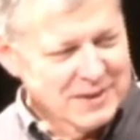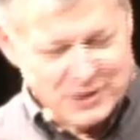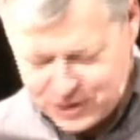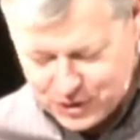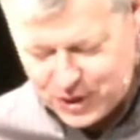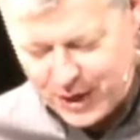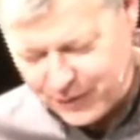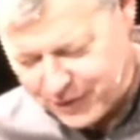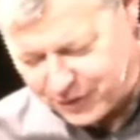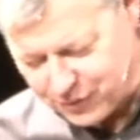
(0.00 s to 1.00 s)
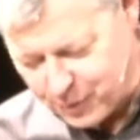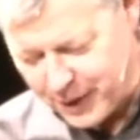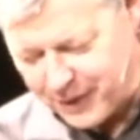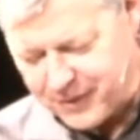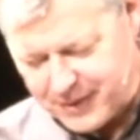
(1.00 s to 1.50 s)
to share this
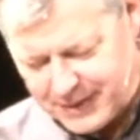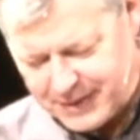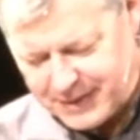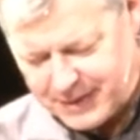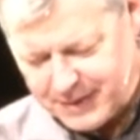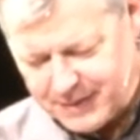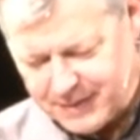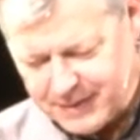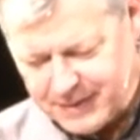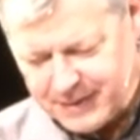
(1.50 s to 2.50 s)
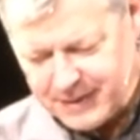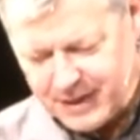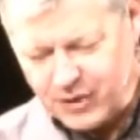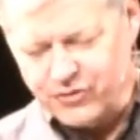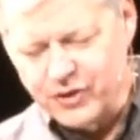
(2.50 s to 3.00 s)
with.
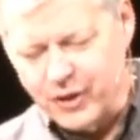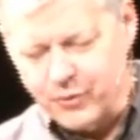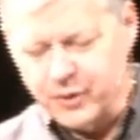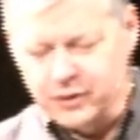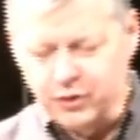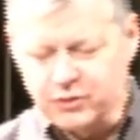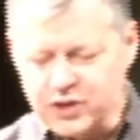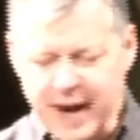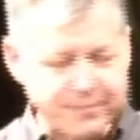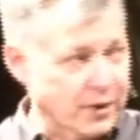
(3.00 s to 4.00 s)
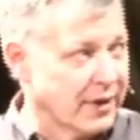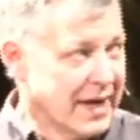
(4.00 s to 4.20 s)
Here's another one Luke chapter